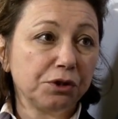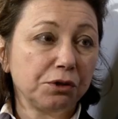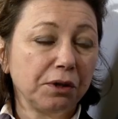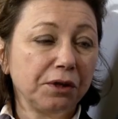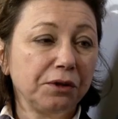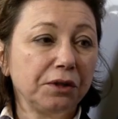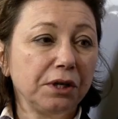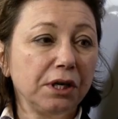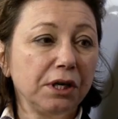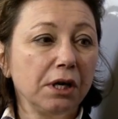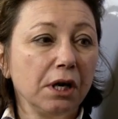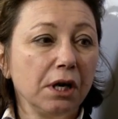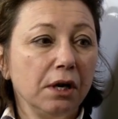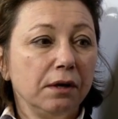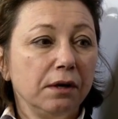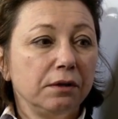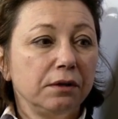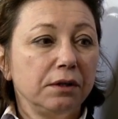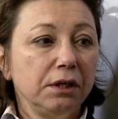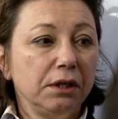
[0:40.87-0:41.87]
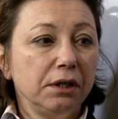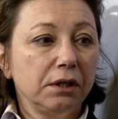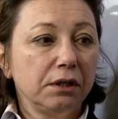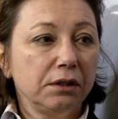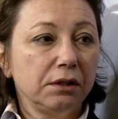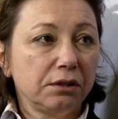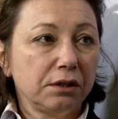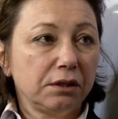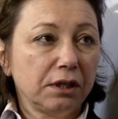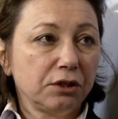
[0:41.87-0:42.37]
So I think the
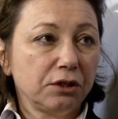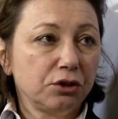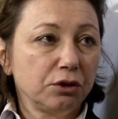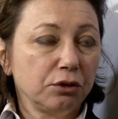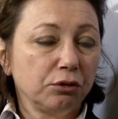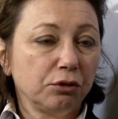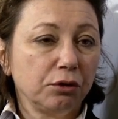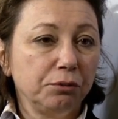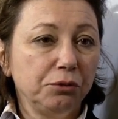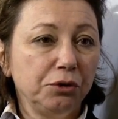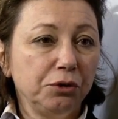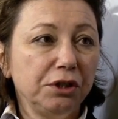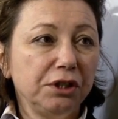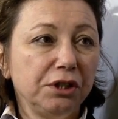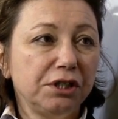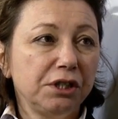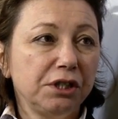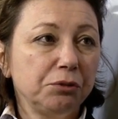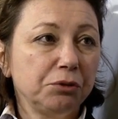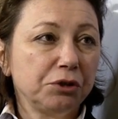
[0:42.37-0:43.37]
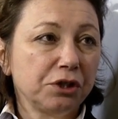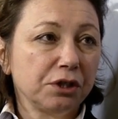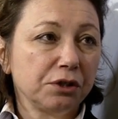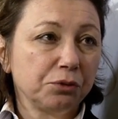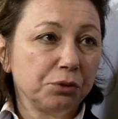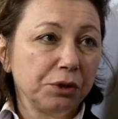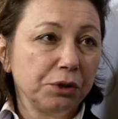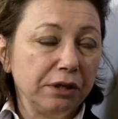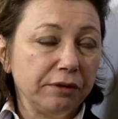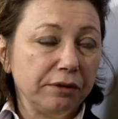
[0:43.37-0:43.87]
international community, which
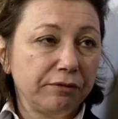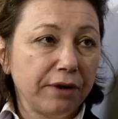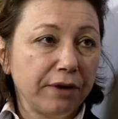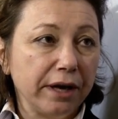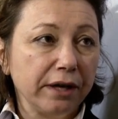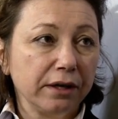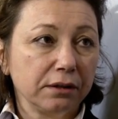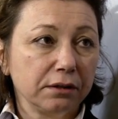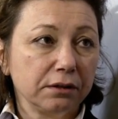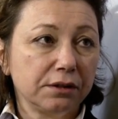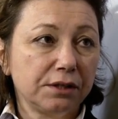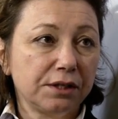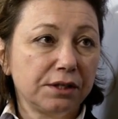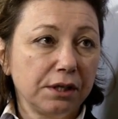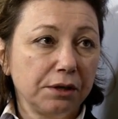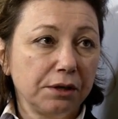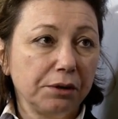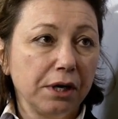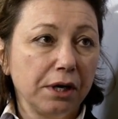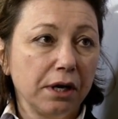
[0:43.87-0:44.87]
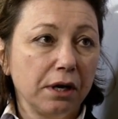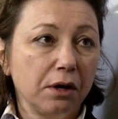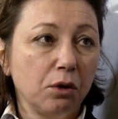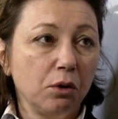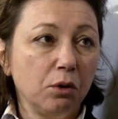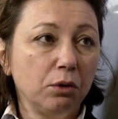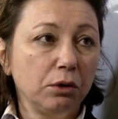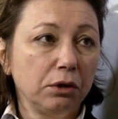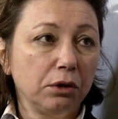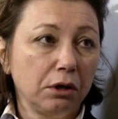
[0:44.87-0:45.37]
has really failed Syria
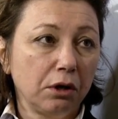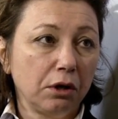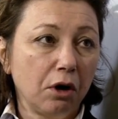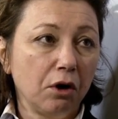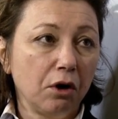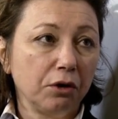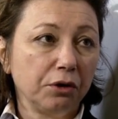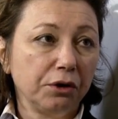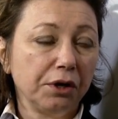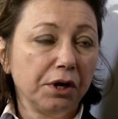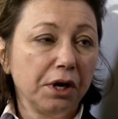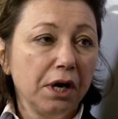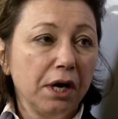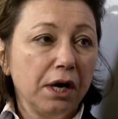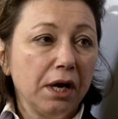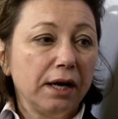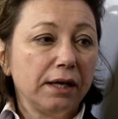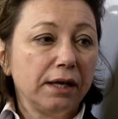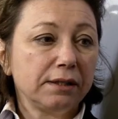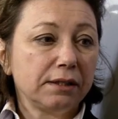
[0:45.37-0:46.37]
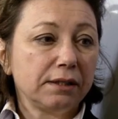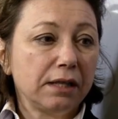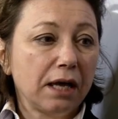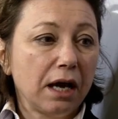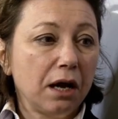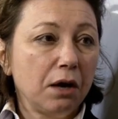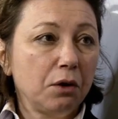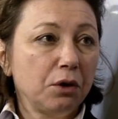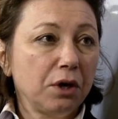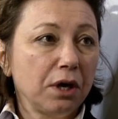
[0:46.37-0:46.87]
all along, has
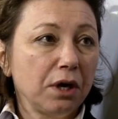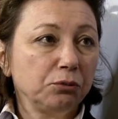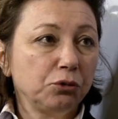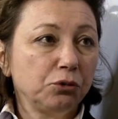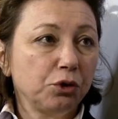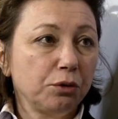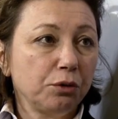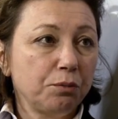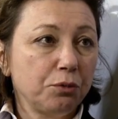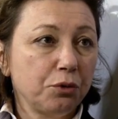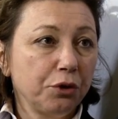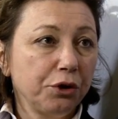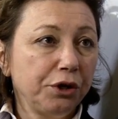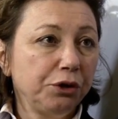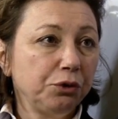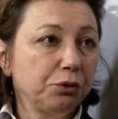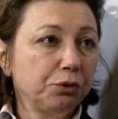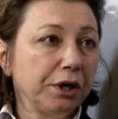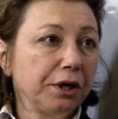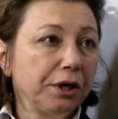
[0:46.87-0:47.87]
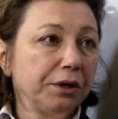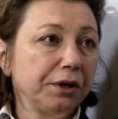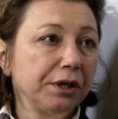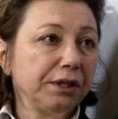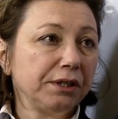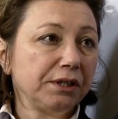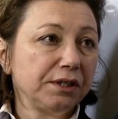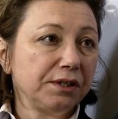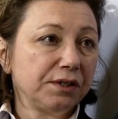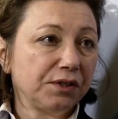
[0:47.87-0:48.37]
now come to the point where
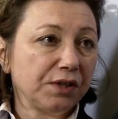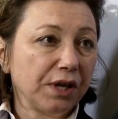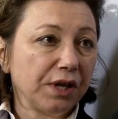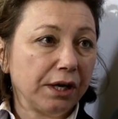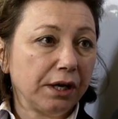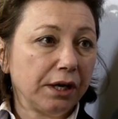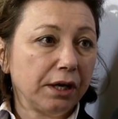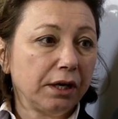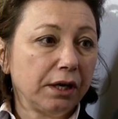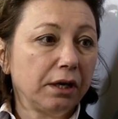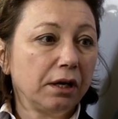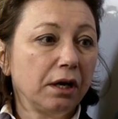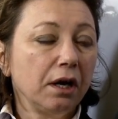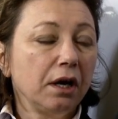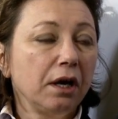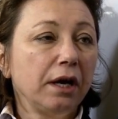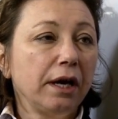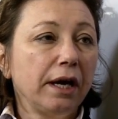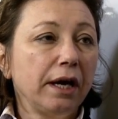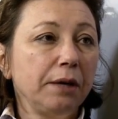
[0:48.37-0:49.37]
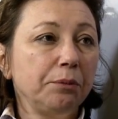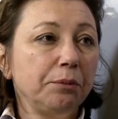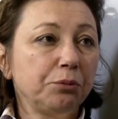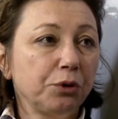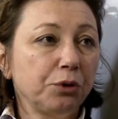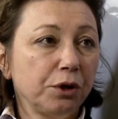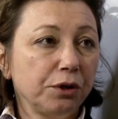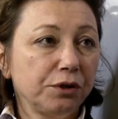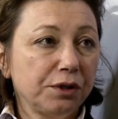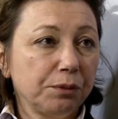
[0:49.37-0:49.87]
it is saying a
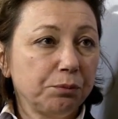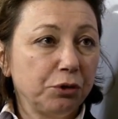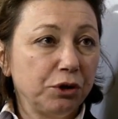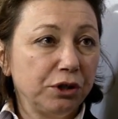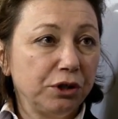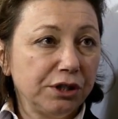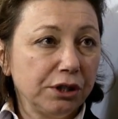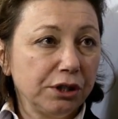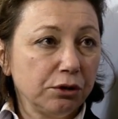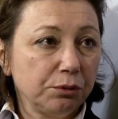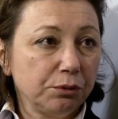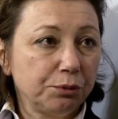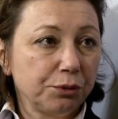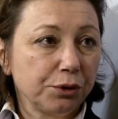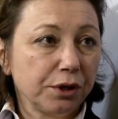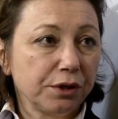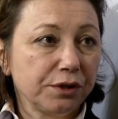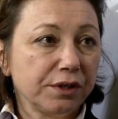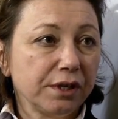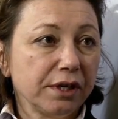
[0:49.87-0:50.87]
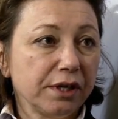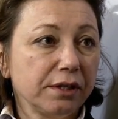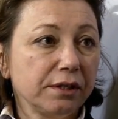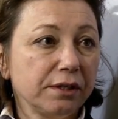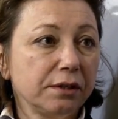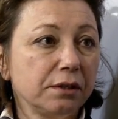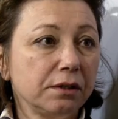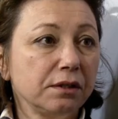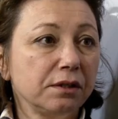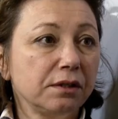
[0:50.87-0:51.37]
political
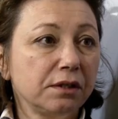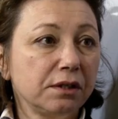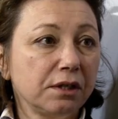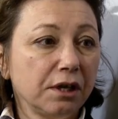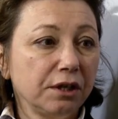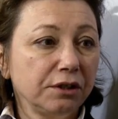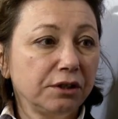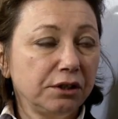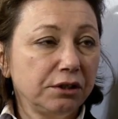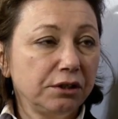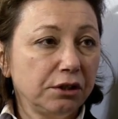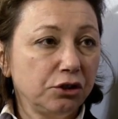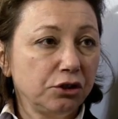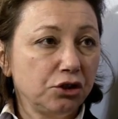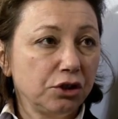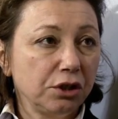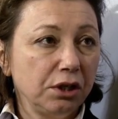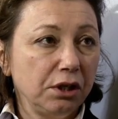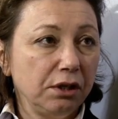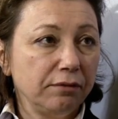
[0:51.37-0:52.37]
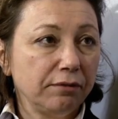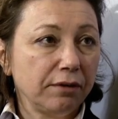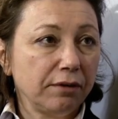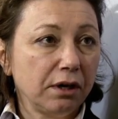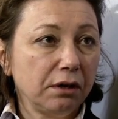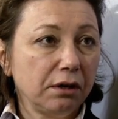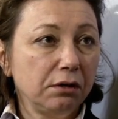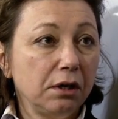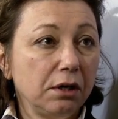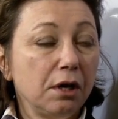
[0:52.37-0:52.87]
process started at
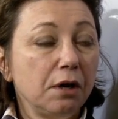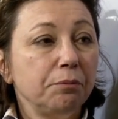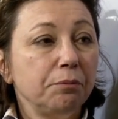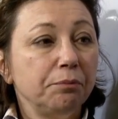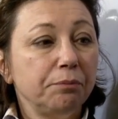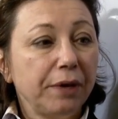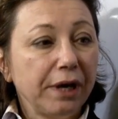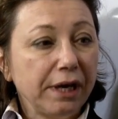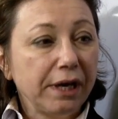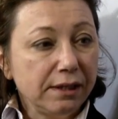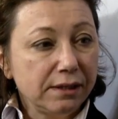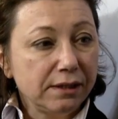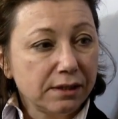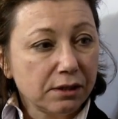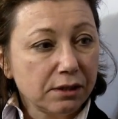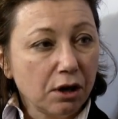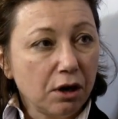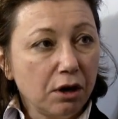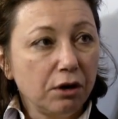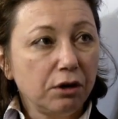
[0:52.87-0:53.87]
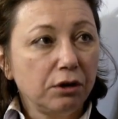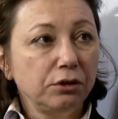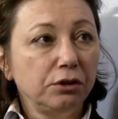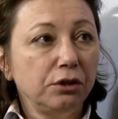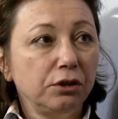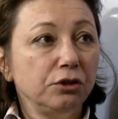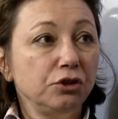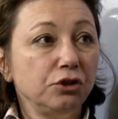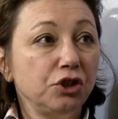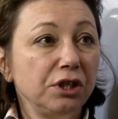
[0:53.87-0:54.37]
Geneva based
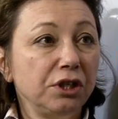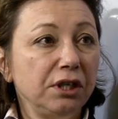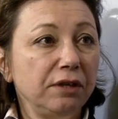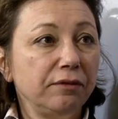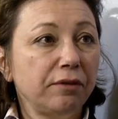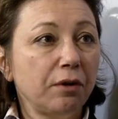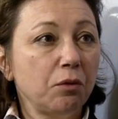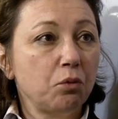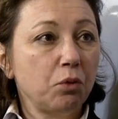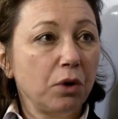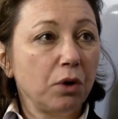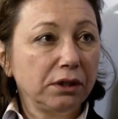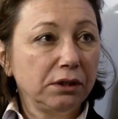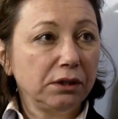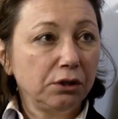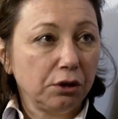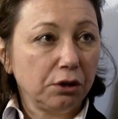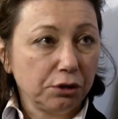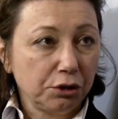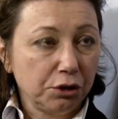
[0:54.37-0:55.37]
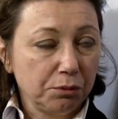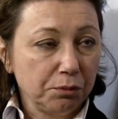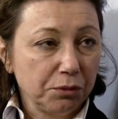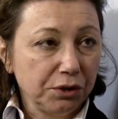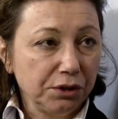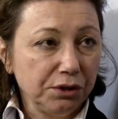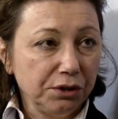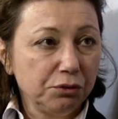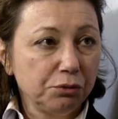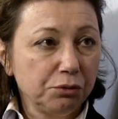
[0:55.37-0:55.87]
on Geneva 1
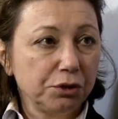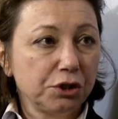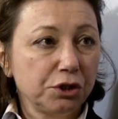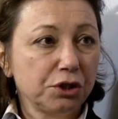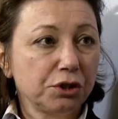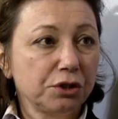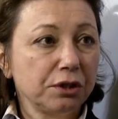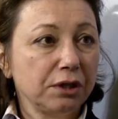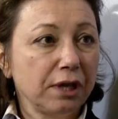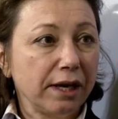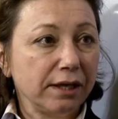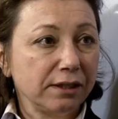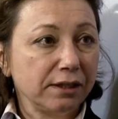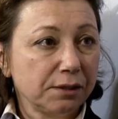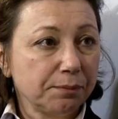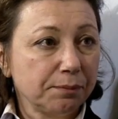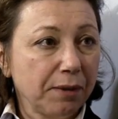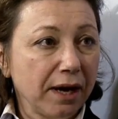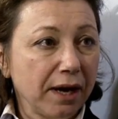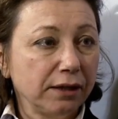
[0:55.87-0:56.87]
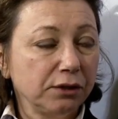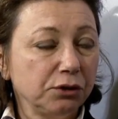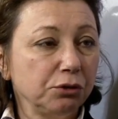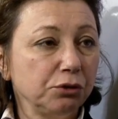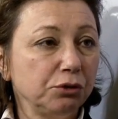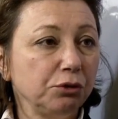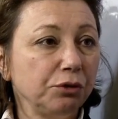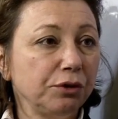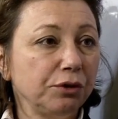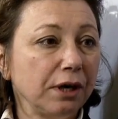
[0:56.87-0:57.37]
document, which dates back to
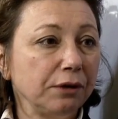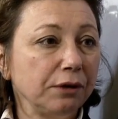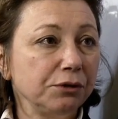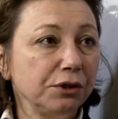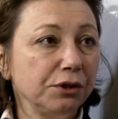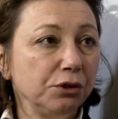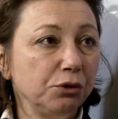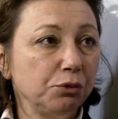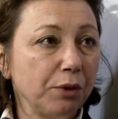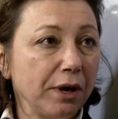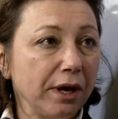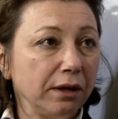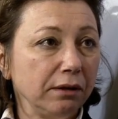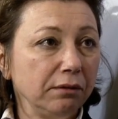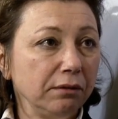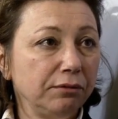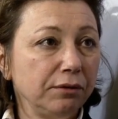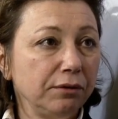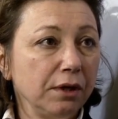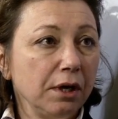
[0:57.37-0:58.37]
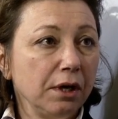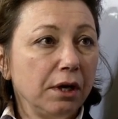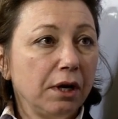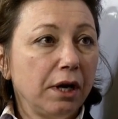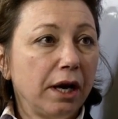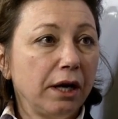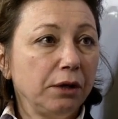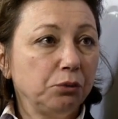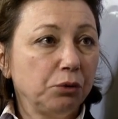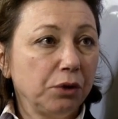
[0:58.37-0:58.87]
2012
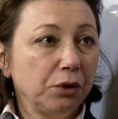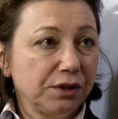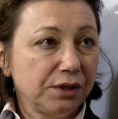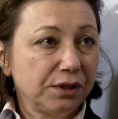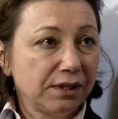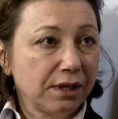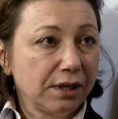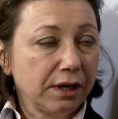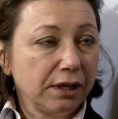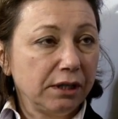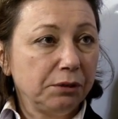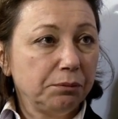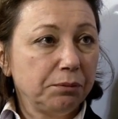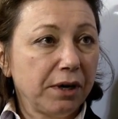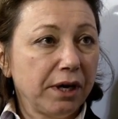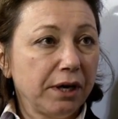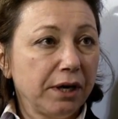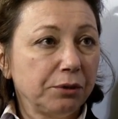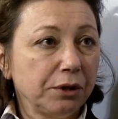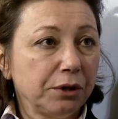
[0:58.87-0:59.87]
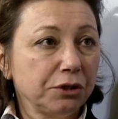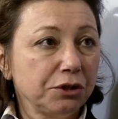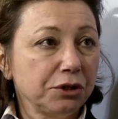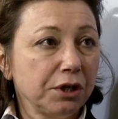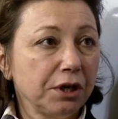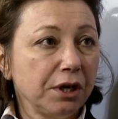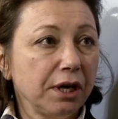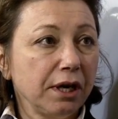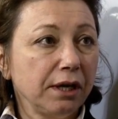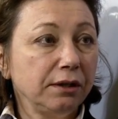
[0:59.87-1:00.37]
and was signed by
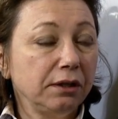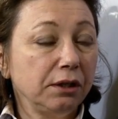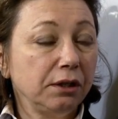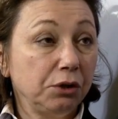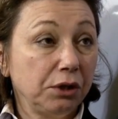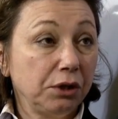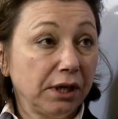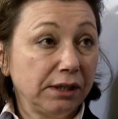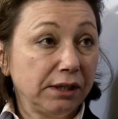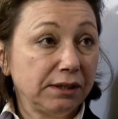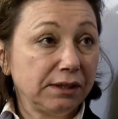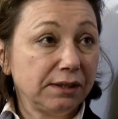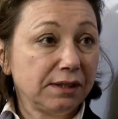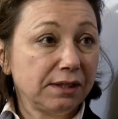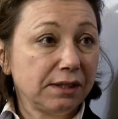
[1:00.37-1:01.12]
Russia and the United